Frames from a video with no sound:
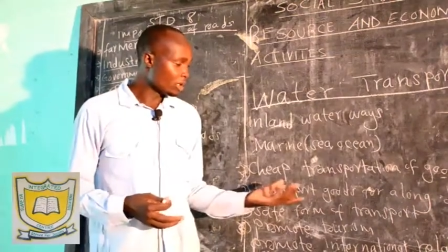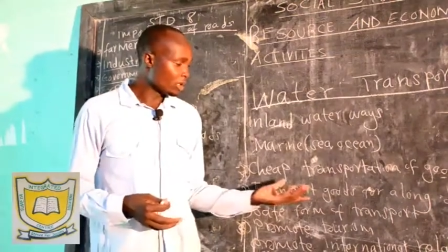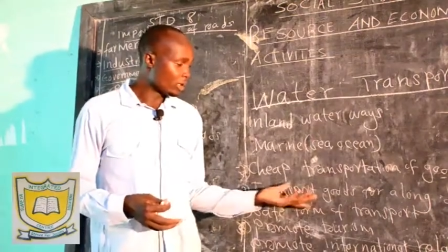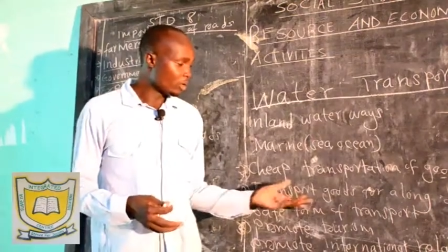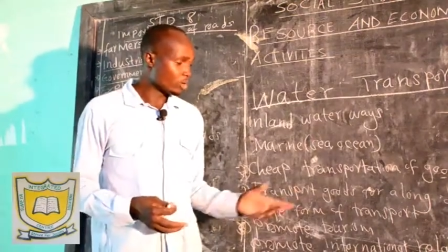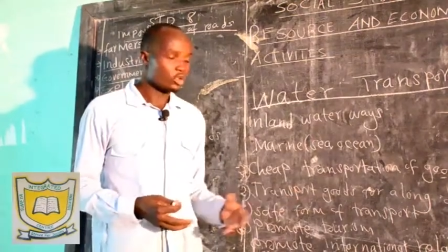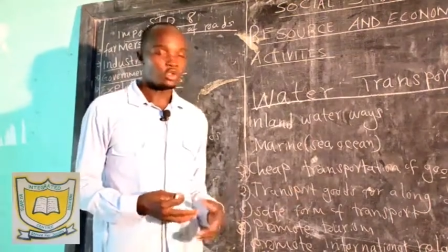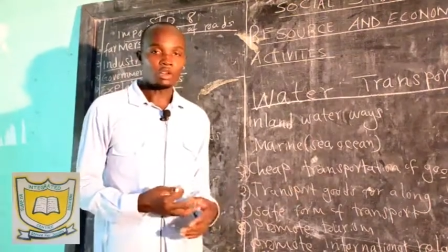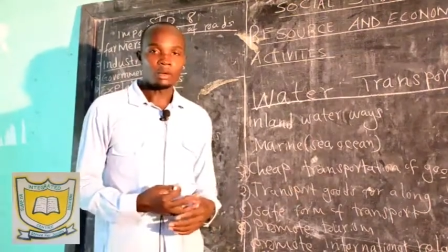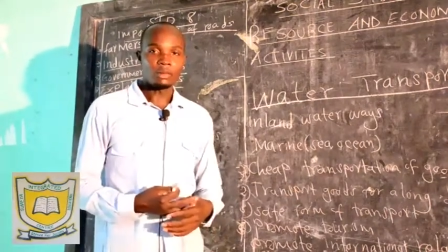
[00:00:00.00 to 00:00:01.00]
Then also
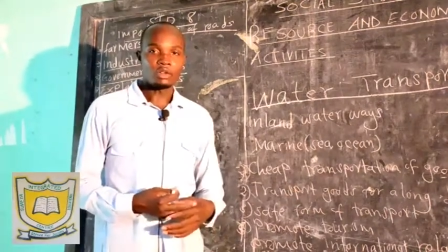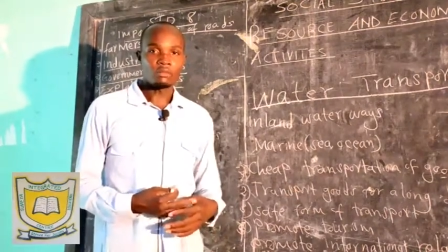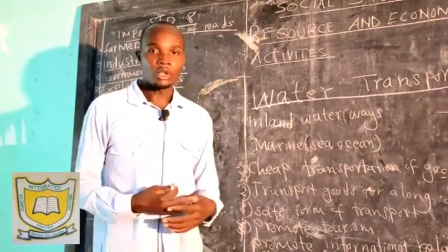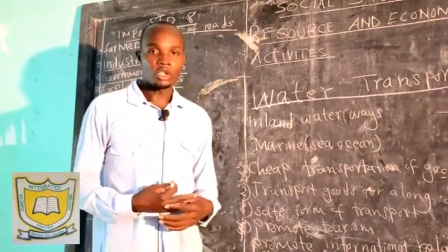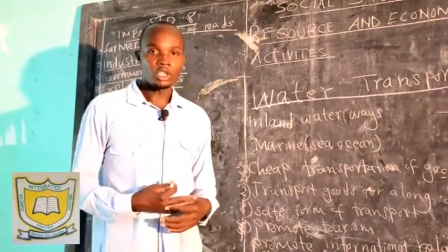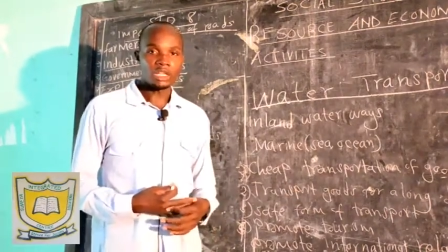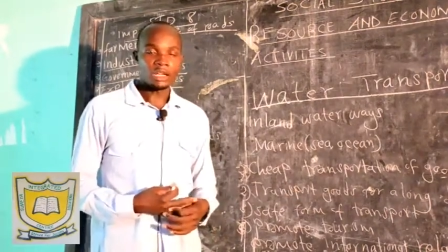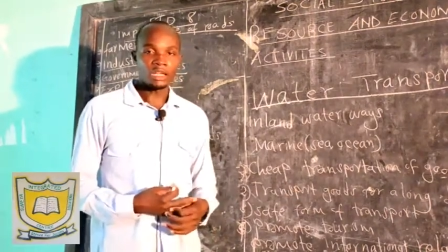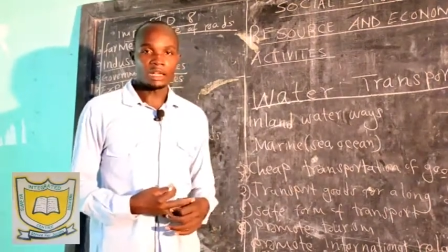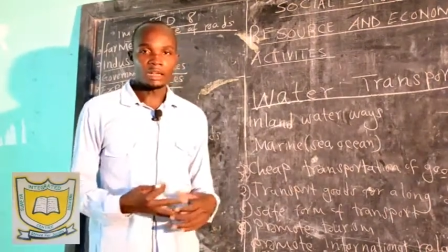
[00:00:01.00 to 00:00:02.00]
talk about
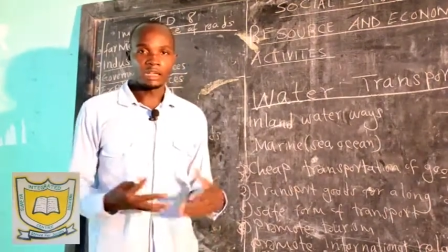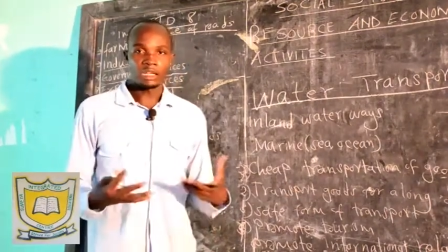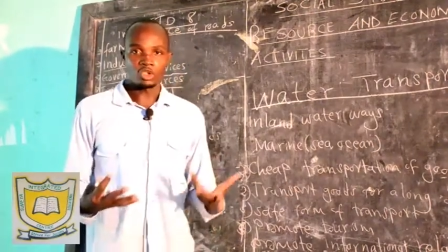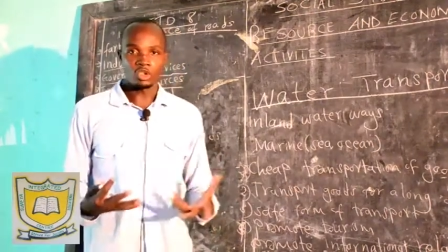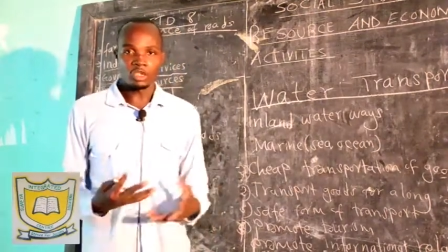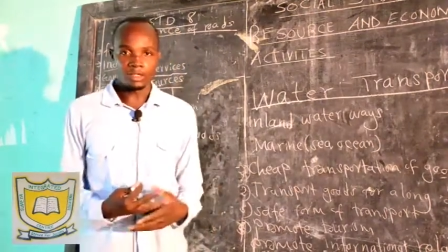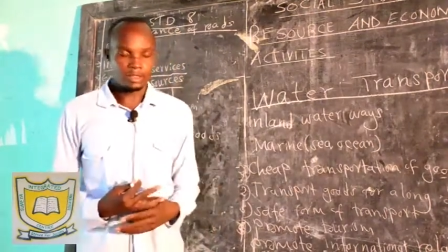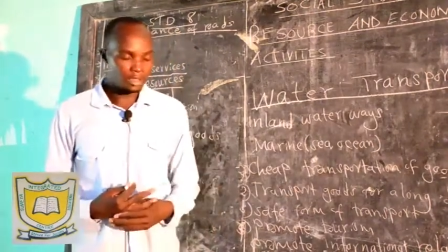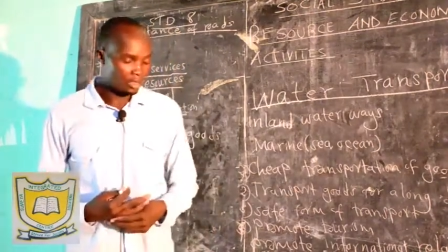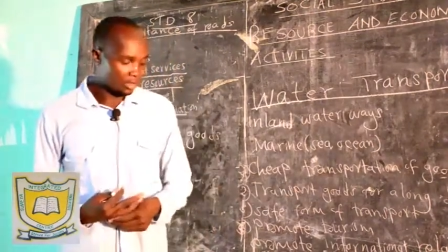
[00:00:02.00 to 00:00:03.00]
machinery and
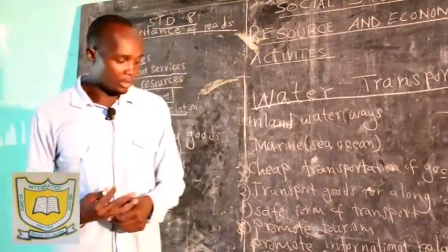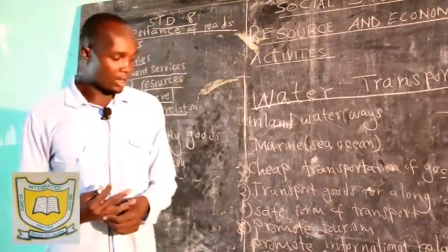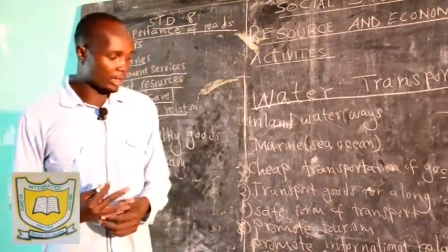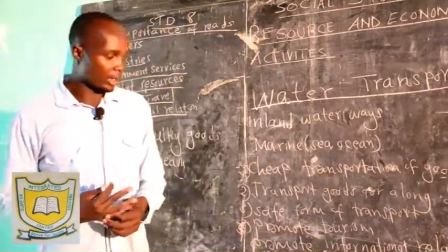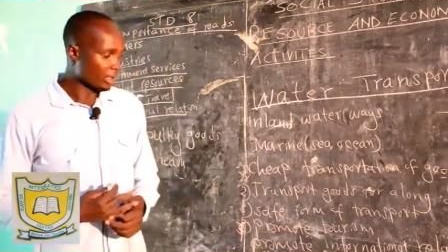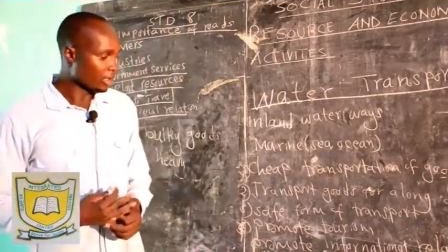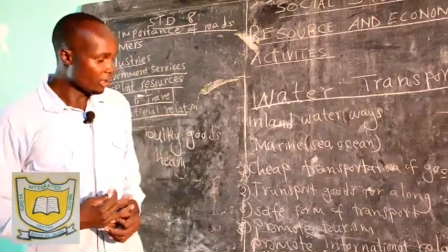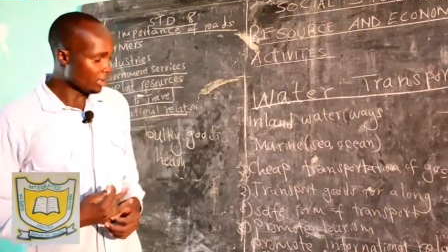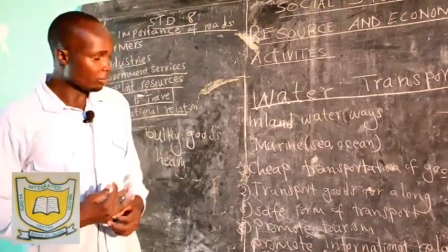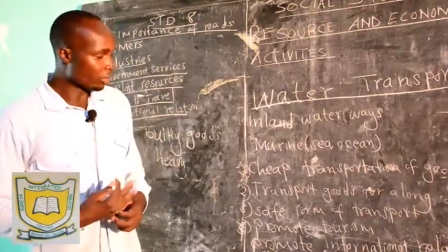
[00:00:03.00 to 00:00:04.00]
electronics. They are
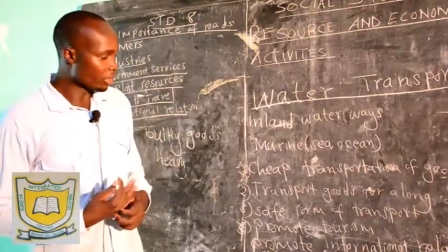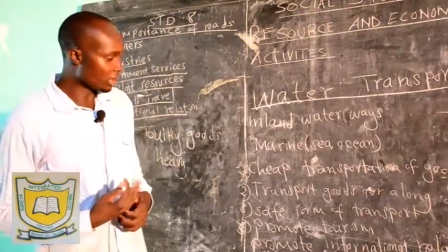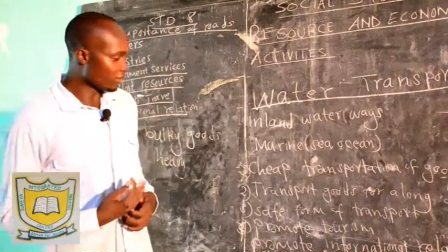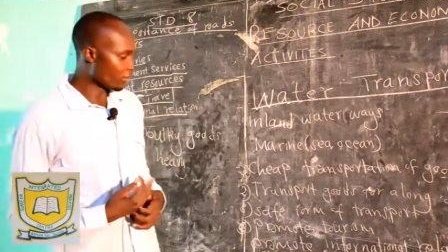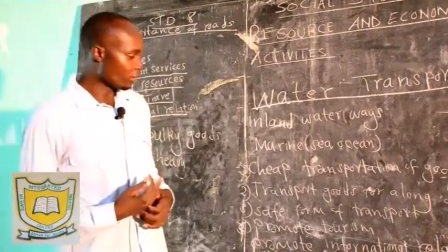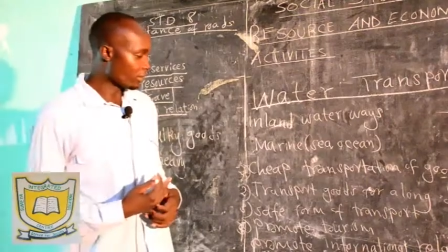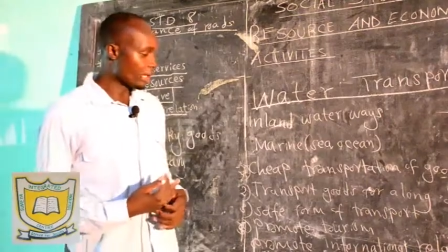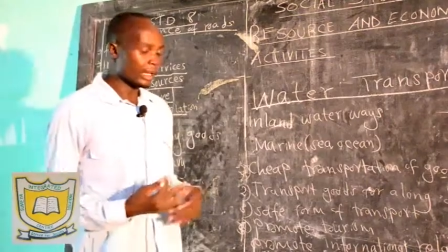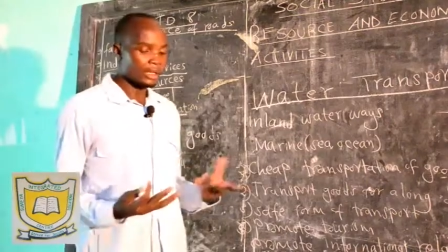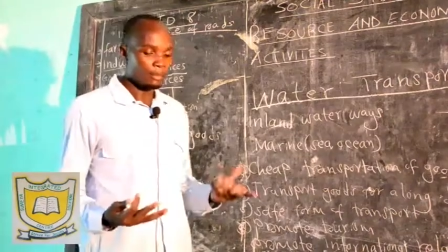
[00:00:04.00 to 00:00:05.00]
imported from
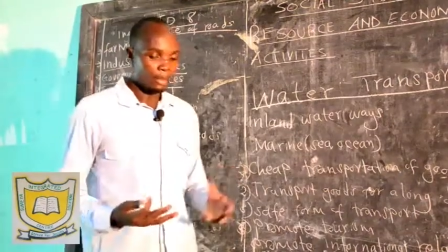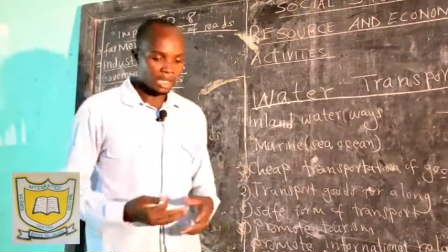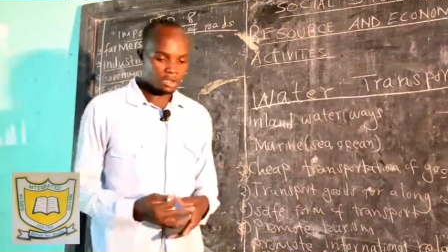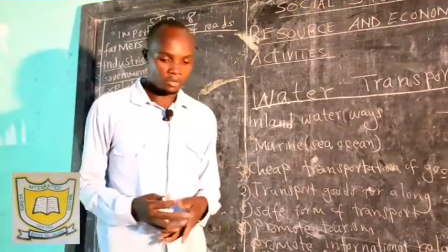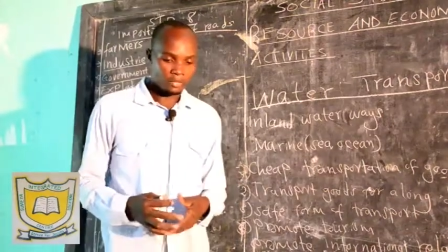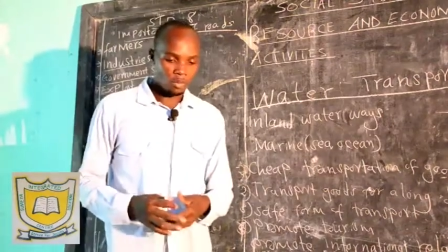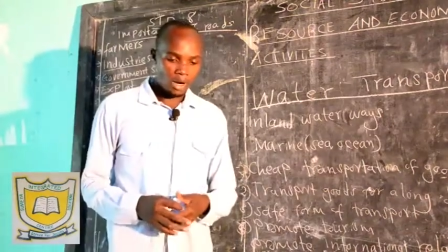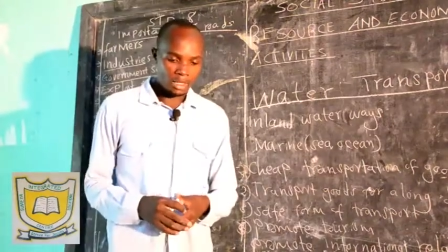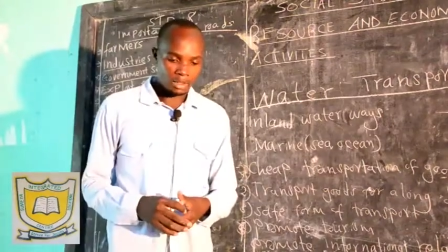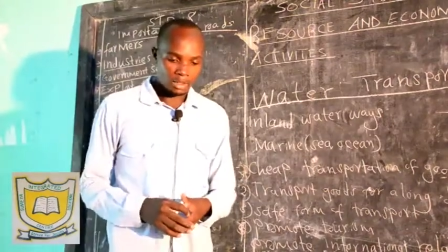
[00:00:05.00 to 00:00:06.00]
the other parts of the
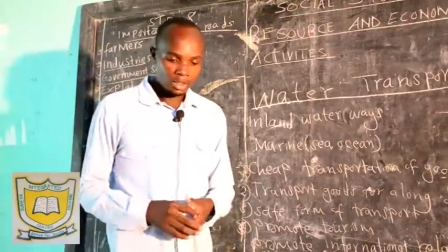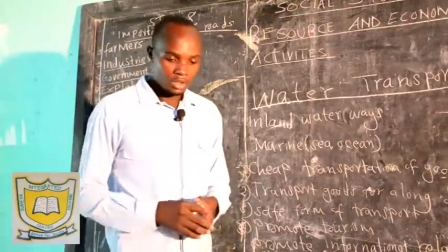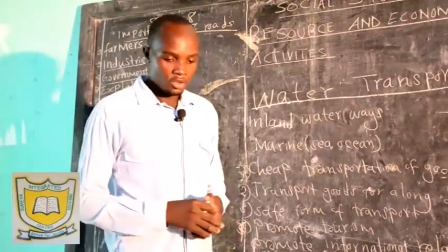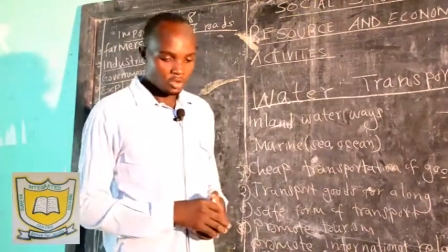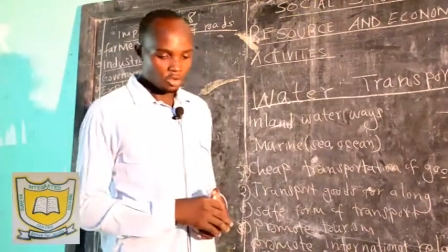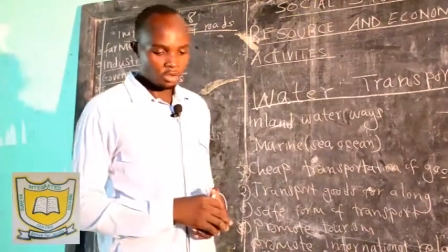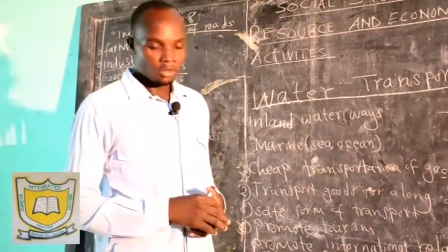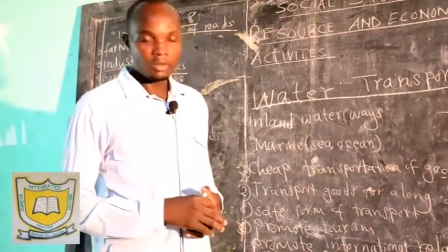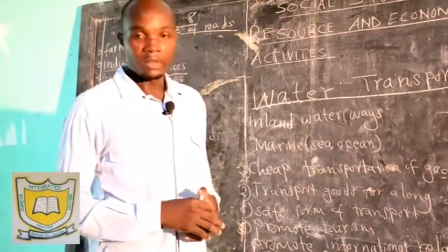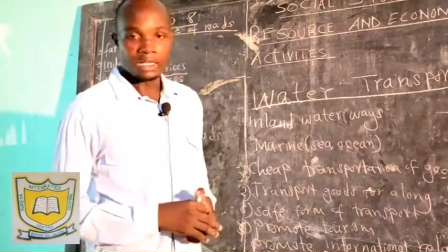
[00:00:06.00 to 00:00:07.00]
world. So
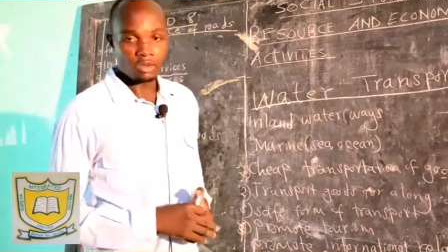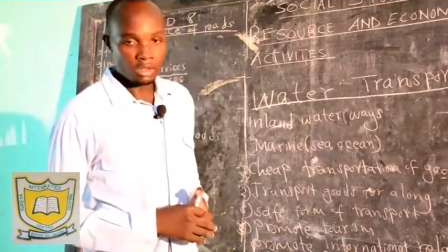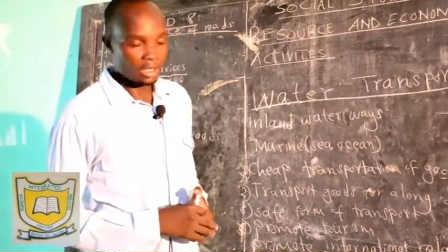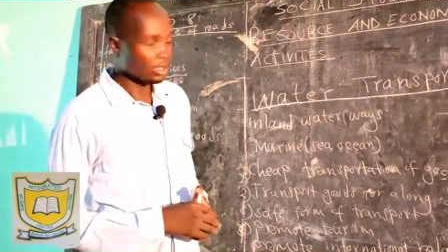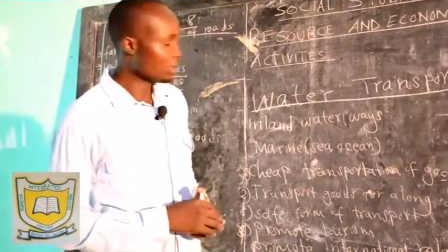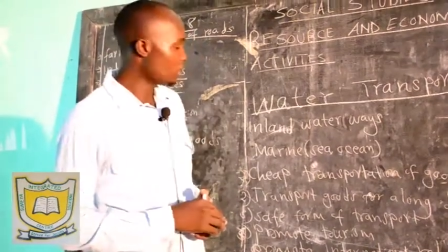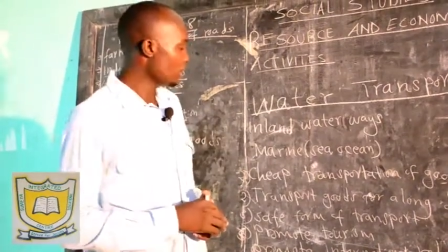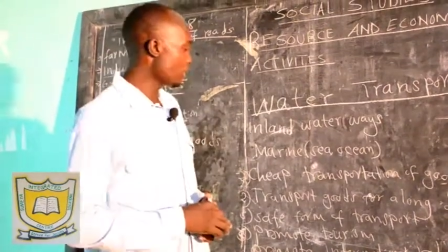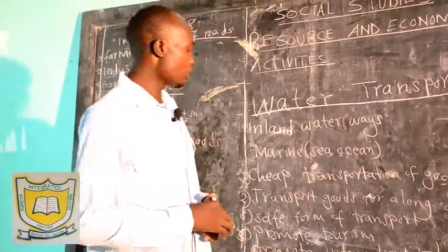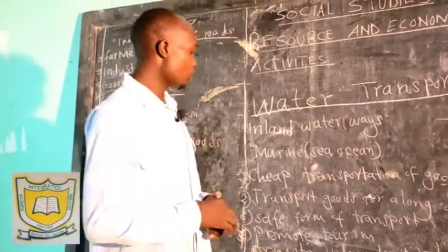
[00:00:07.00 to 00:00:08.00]
that one
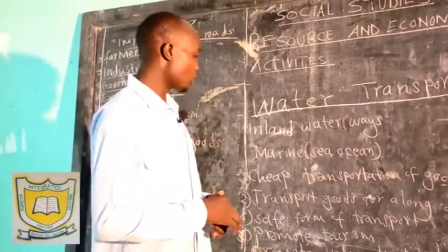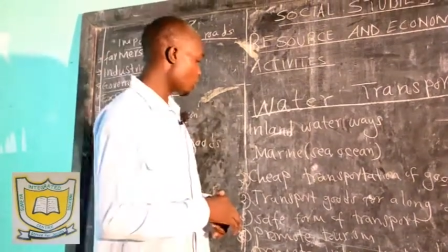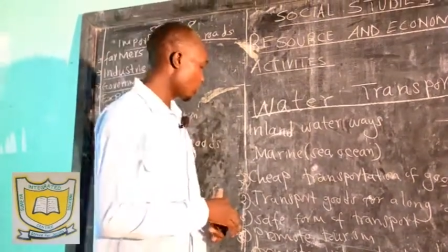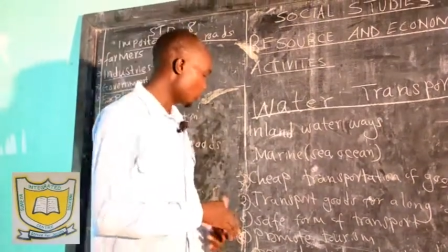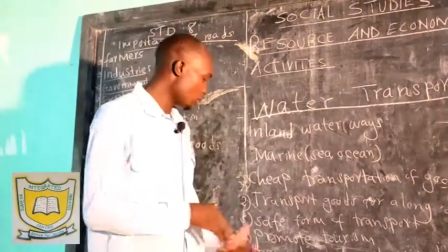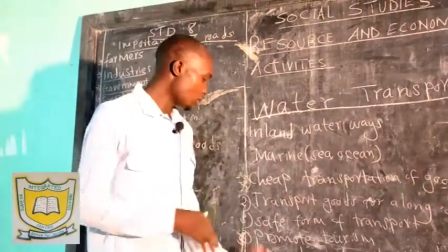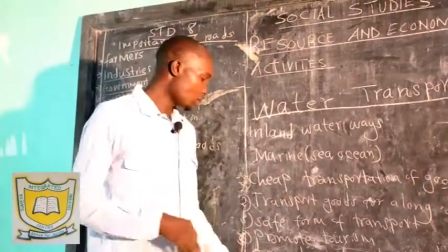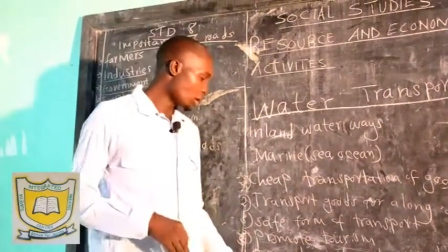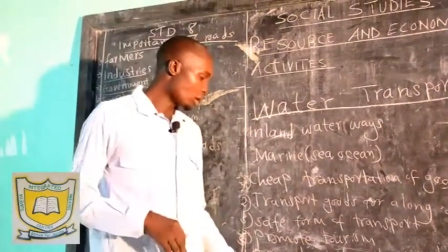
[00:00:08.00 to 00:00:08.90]
is what we call a